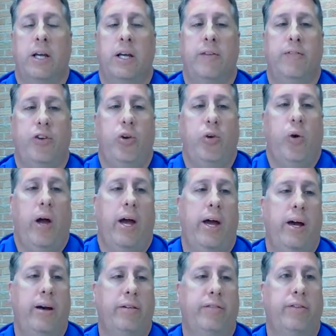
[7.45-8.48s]
If you
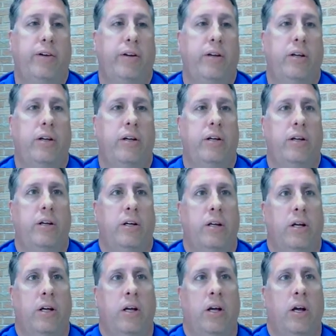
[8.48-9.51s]
have
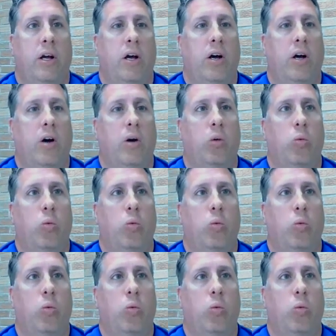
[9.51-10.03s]
uh,